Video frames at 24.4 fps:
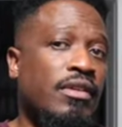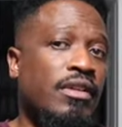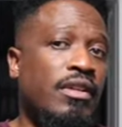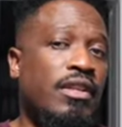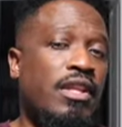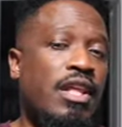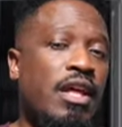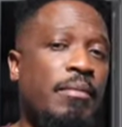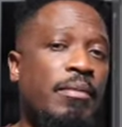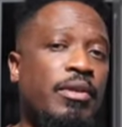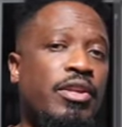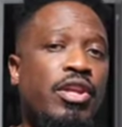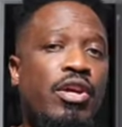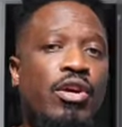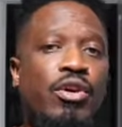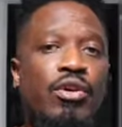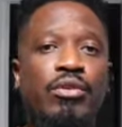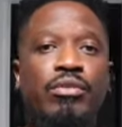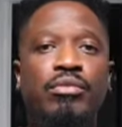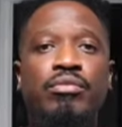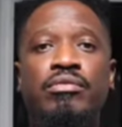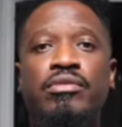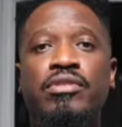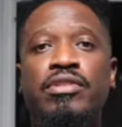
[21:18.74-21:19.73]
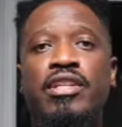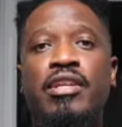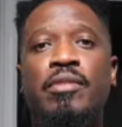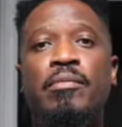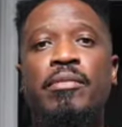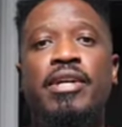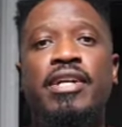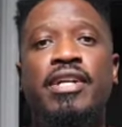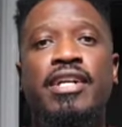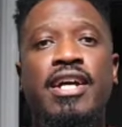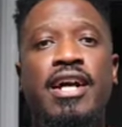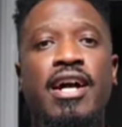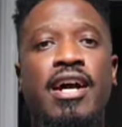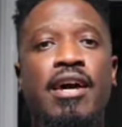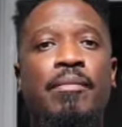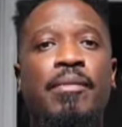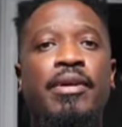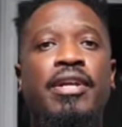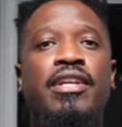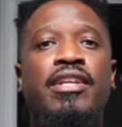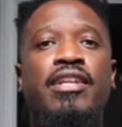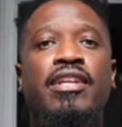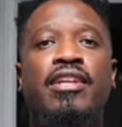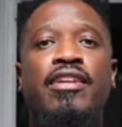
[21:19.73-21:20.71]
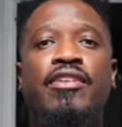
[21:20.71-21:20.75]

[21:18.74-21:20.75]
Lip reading: Let me know. Leave me a comment.